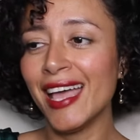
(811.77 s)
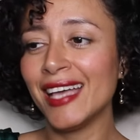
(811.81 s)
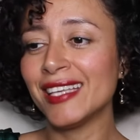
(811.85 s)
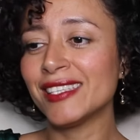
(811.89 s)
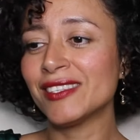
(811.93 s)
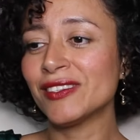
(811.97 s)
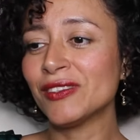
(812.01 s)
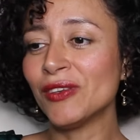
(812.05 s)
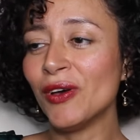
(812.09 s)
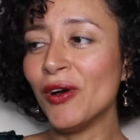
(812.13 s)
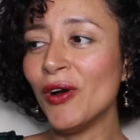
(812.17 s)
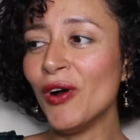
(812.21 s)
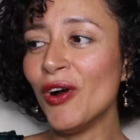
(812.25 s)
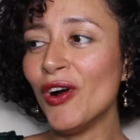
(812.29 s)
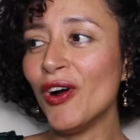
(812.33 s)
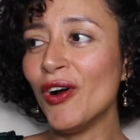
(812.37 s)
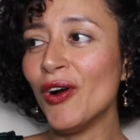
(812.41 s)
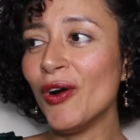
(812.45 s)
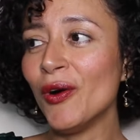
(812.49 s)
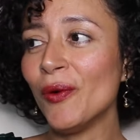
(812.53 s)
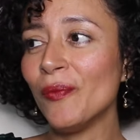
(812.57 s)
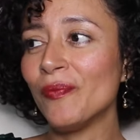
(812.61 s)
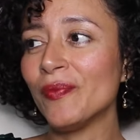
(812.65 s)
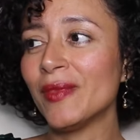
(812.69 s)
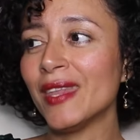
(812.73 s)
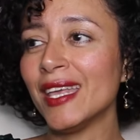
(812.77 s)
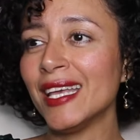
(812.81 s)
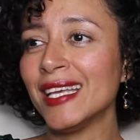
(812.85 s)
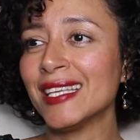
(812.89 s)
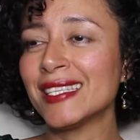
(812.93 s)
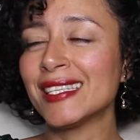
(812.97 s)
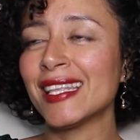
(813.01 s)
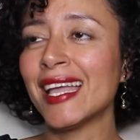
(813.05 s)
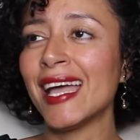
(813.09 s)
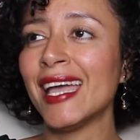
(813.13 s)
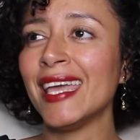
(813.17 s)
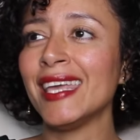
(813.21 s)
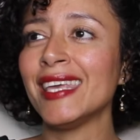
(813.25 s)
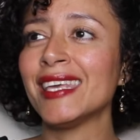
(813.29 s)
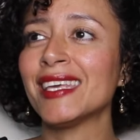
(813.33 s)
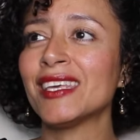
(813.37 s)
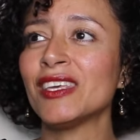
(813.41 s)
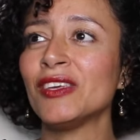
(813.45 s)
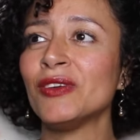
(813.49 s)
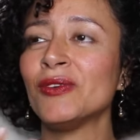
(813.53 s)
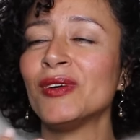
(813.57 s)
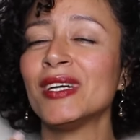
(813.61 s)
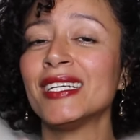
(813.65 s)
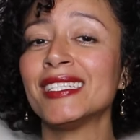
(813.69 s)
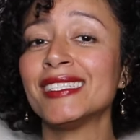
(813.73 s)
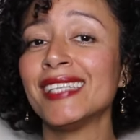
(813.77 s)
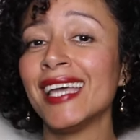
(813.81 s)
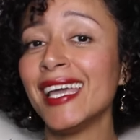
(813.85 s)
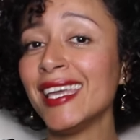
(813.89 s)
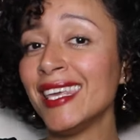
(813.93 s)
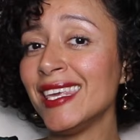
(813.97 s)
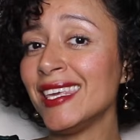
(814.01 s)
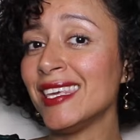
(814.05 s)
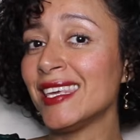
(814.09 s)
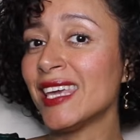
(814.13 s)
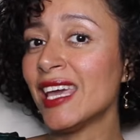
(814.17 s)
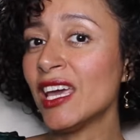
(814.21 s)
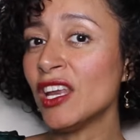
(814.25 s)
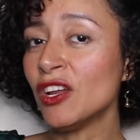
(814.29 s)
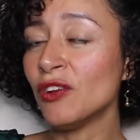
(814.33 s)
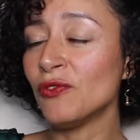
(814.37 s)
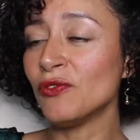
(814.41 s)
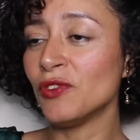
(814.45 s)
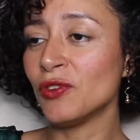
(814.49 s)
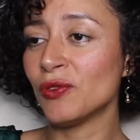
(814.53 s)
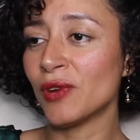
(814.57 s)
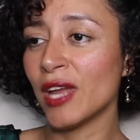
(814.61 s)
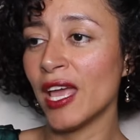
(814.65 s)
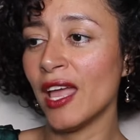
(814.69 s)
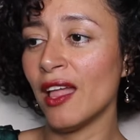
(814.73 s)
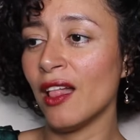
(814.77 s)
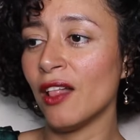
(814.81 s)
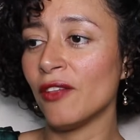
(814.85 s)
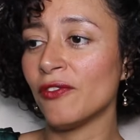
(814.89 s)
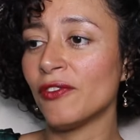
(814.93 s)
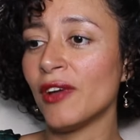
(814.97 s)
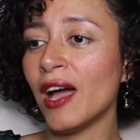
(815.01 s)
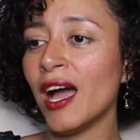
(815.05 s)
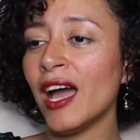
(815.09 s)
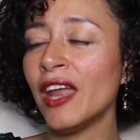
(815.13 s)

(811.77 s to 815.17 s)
So it's like you are taking care of your health.